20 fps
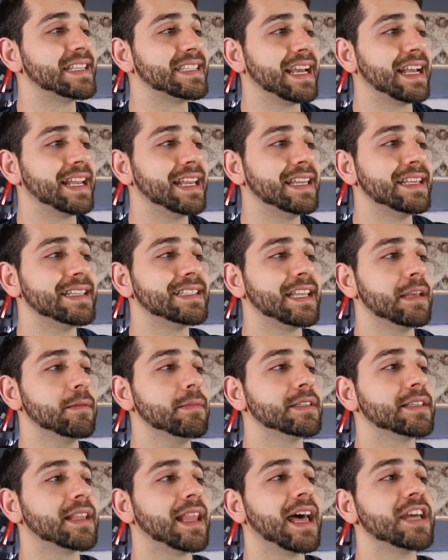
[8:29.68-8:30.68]
exactly the
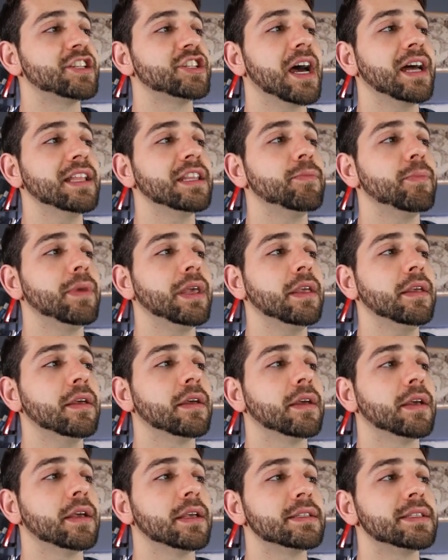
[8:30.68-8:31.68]
same, slash admin
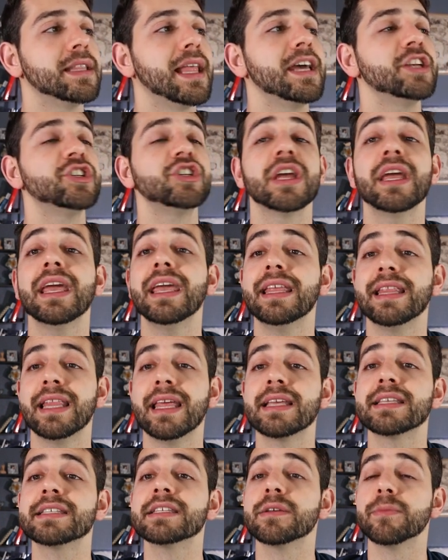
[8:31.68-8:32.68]
slash
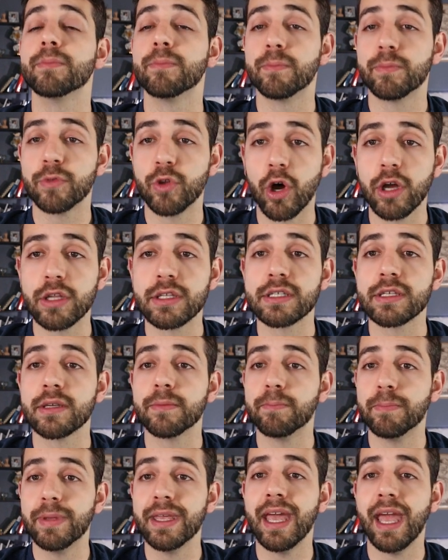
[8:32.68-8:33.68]
index dot
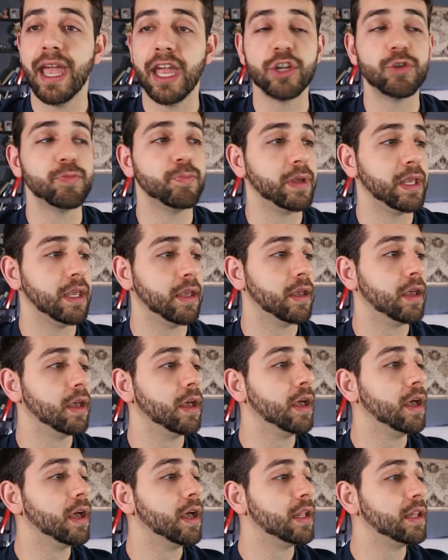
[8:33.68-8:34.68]
php.
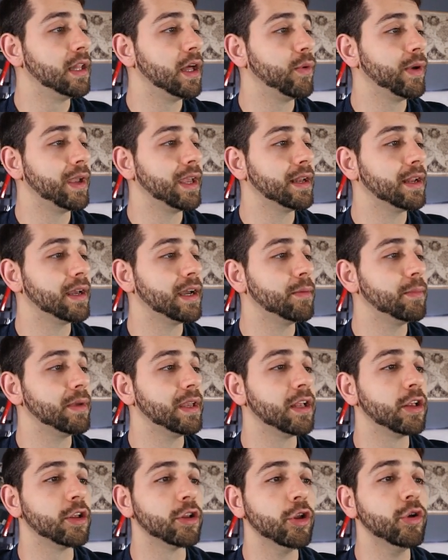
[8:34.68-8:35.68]
Now we can come
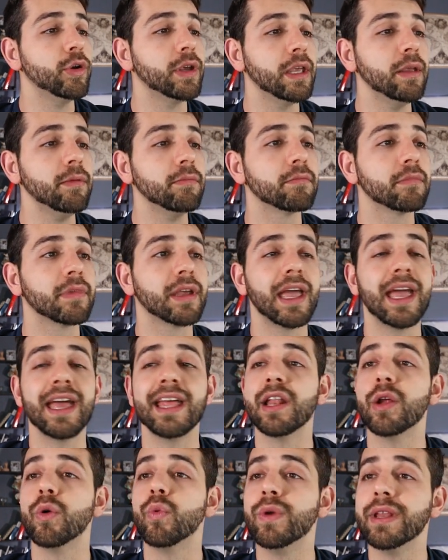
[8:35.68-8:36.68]
in login
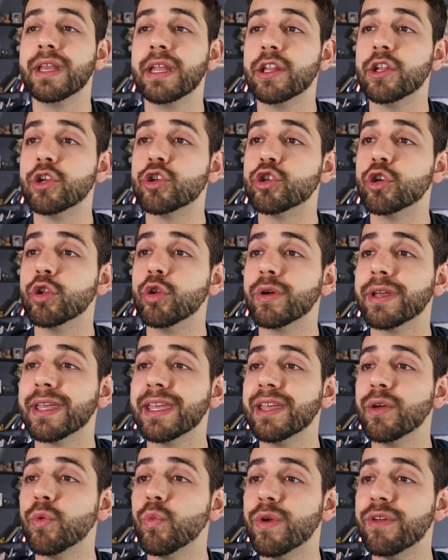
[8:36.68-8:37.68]
and we need to
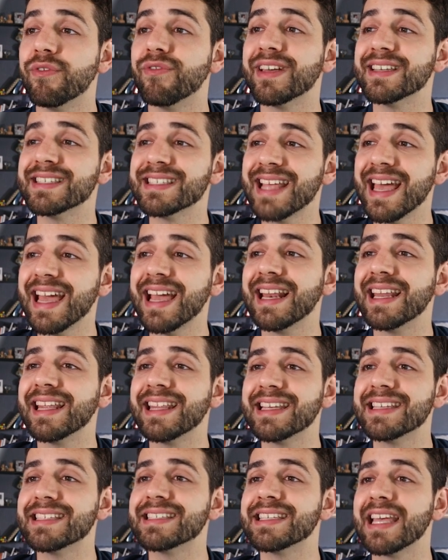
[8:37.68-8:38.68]
login with exactly
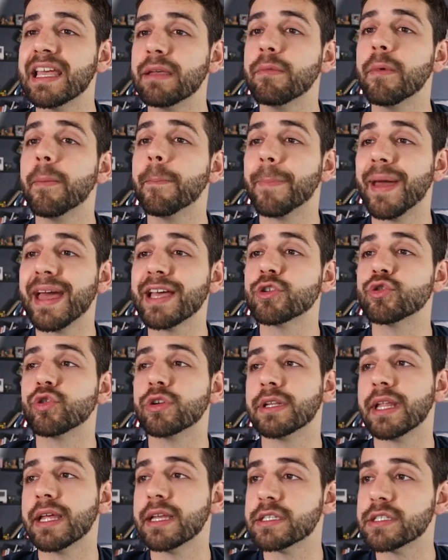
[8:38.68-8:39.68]
the same
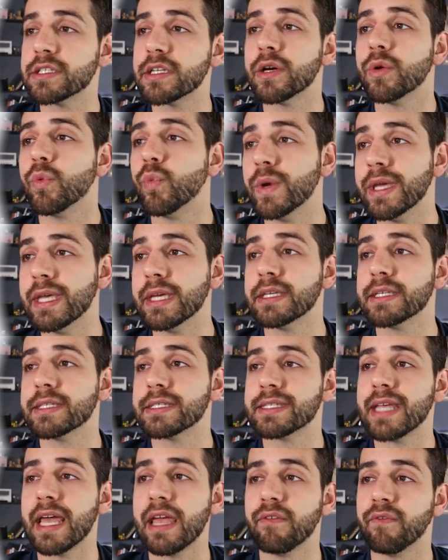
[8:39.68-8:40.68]
password that we
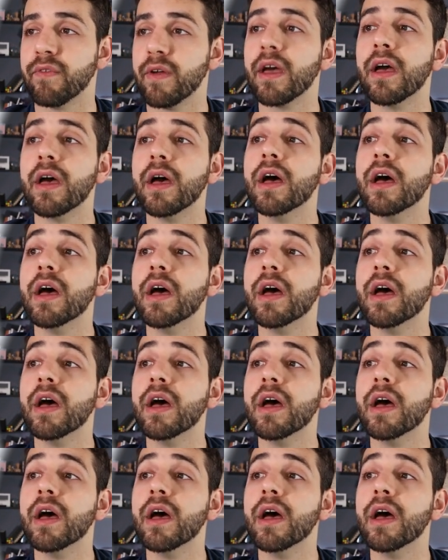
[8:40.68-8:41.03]
save.